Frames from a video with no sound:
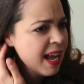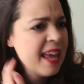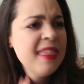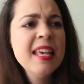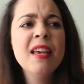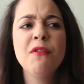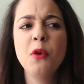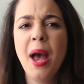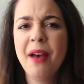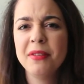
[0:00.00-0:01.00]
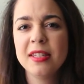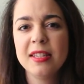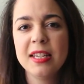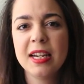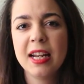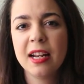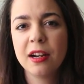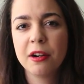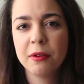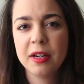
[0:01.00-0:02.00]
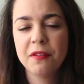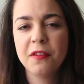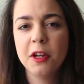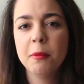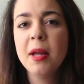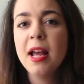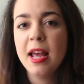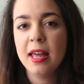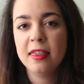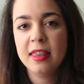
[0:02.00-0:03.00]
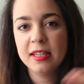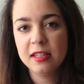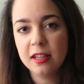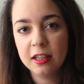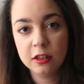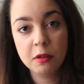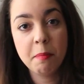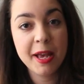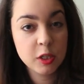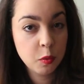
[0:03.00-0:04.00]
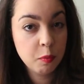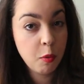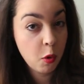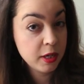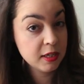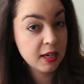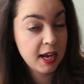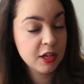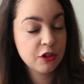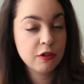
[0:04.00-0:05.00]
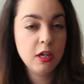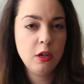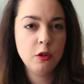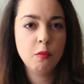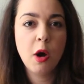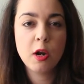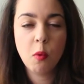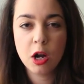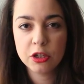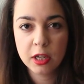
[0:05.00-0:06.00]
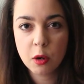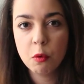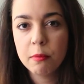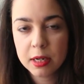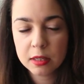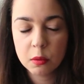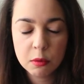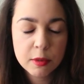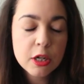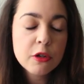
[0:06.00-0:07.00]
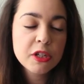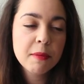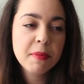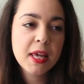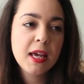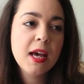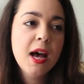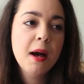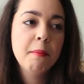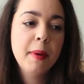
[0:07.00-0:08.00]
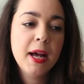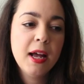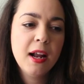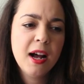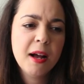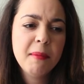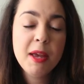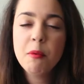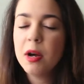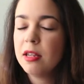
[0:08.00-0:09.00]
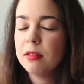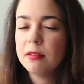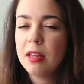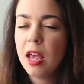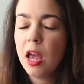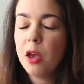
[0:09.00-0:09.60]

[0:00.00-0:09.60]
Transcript: I think if you haven't seen an Anna Karenina film, this is not the best point to entry. You'd want to watch like A Woman is a Woman or something, but it was